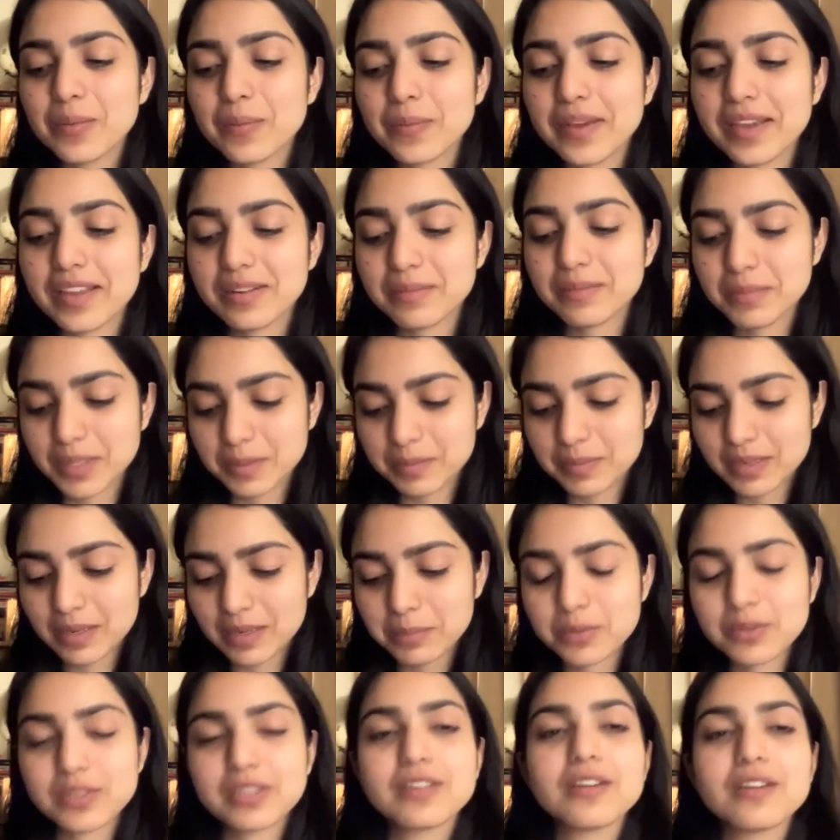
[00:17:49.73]
when people are
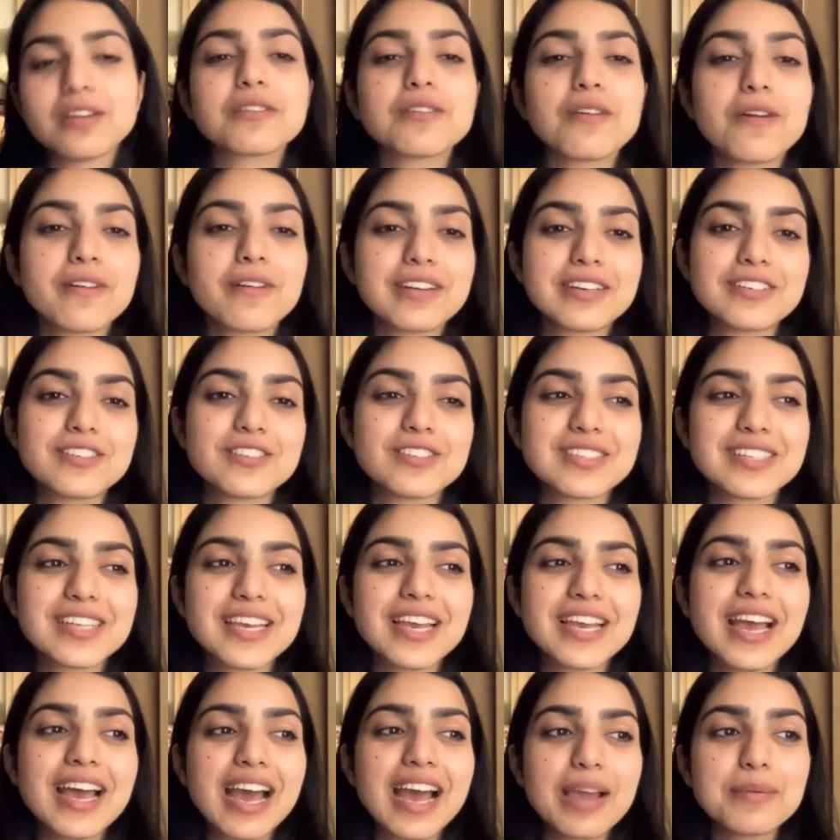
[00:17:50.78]
putting out content.
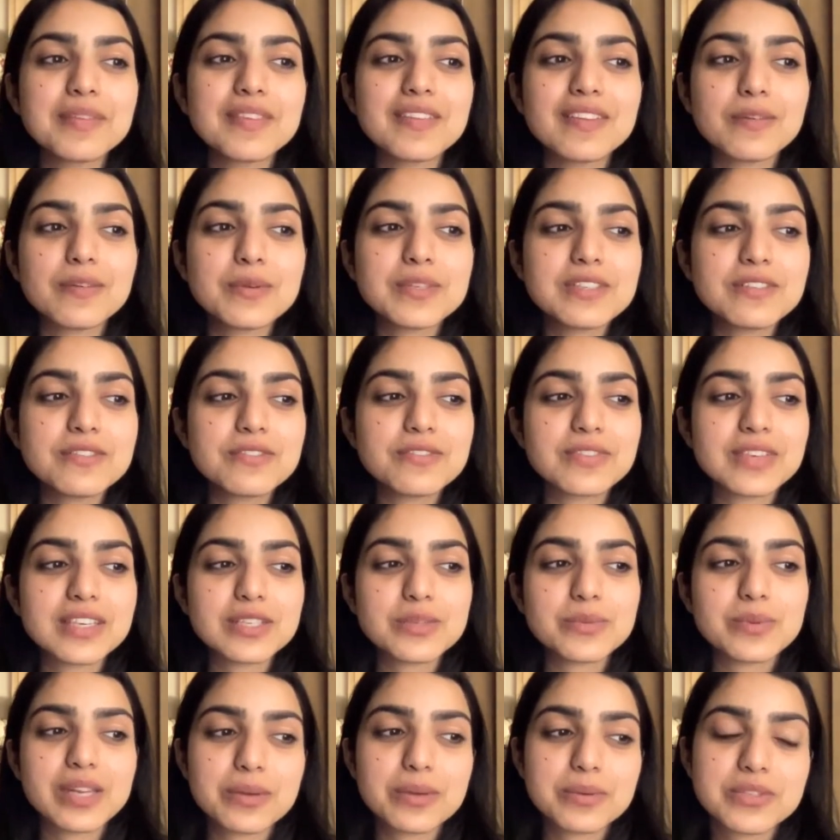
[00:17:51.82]
I mean, there was a
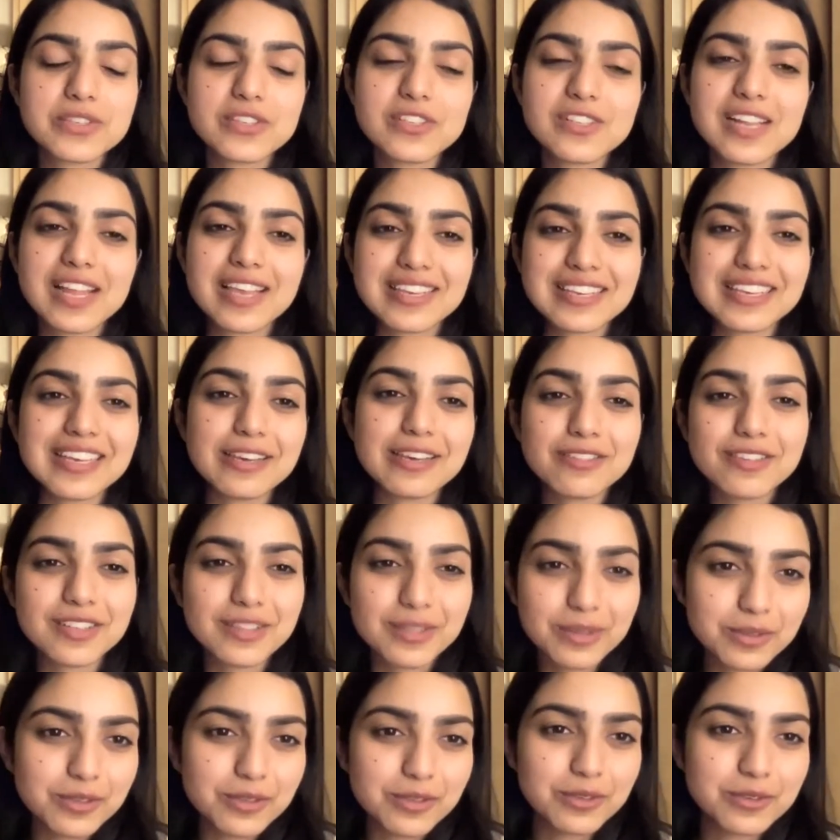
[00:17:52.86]
phase where I was just liking
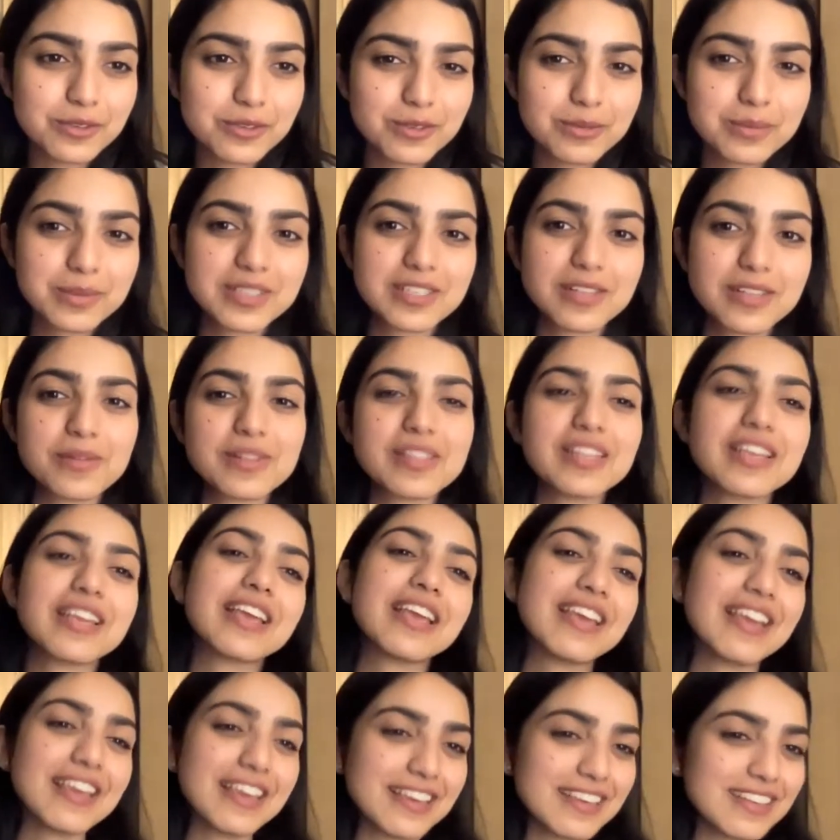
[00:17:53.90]
everything on YouTube because I was like,
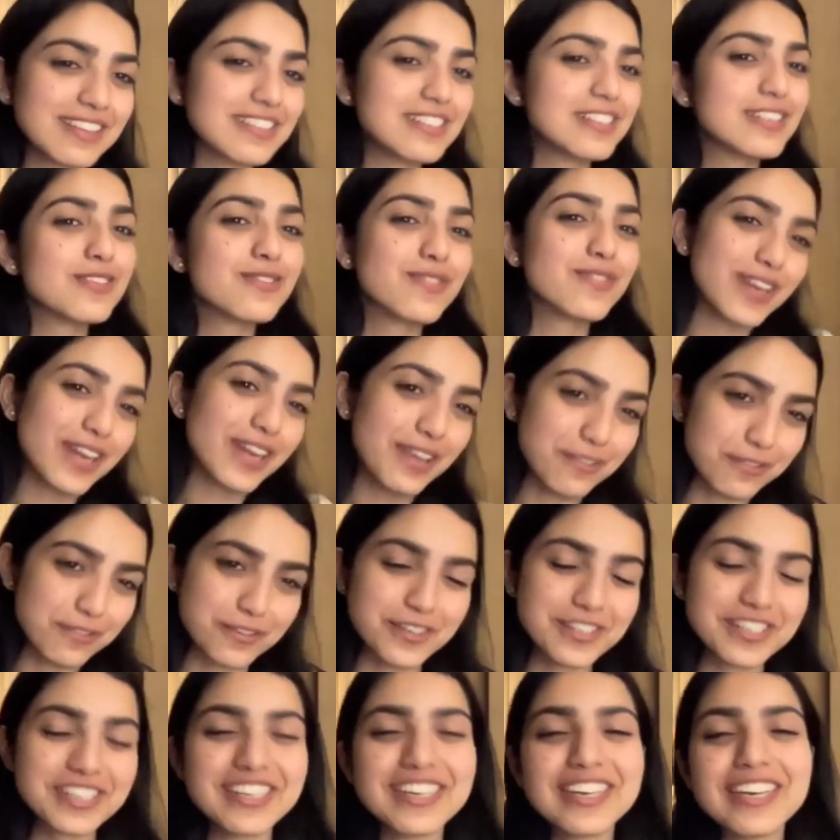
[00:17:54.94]
hey, this is for
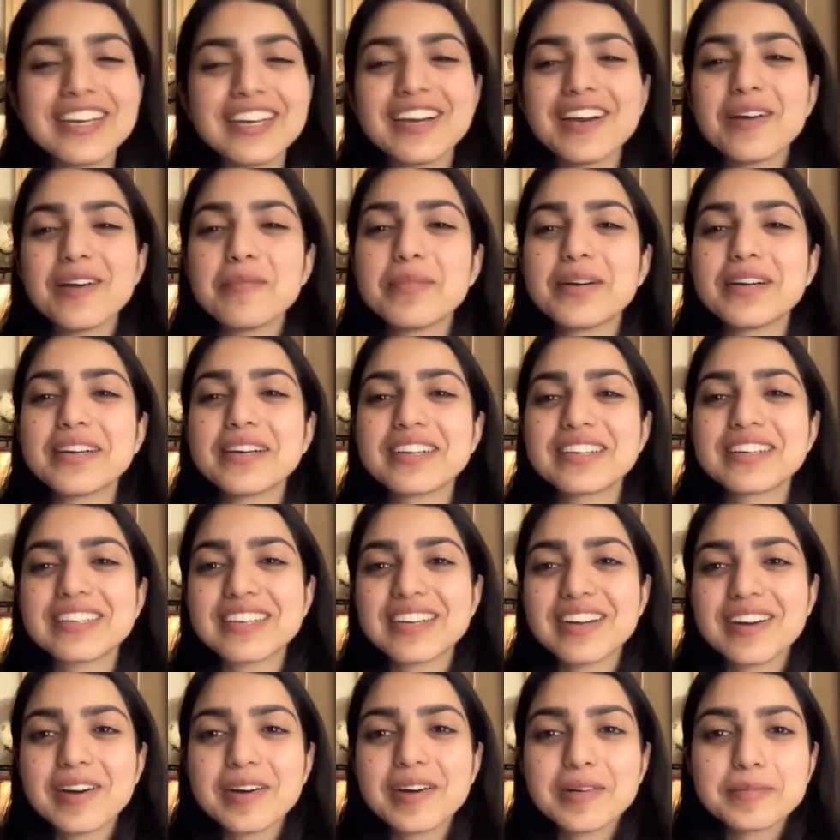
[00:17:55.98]
effort. But
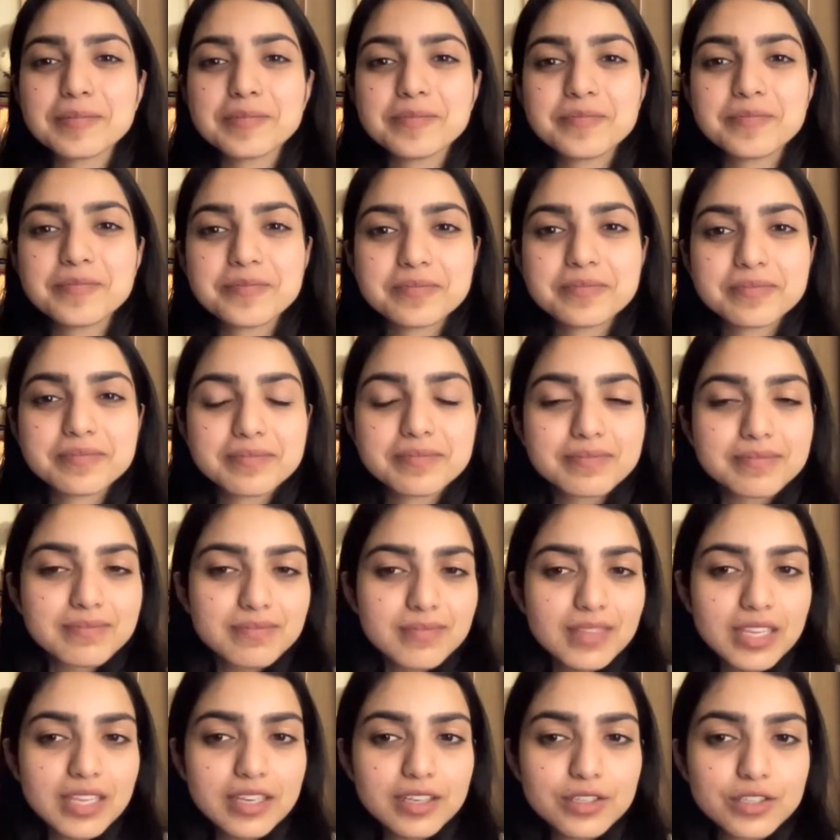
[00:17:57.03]

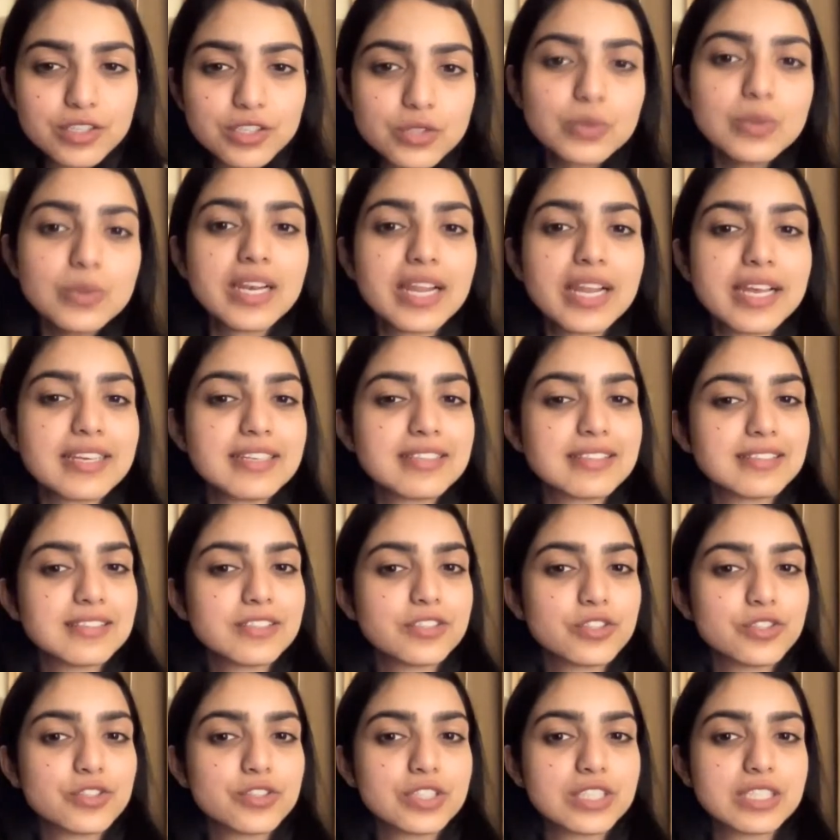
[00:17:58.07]
do like the
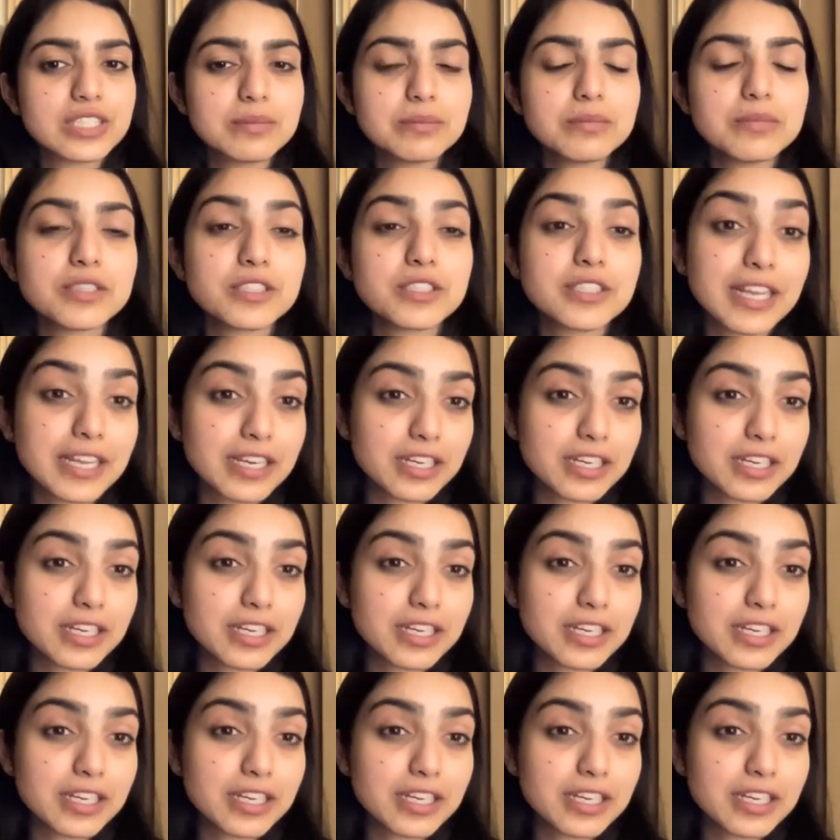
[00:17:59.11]
stream,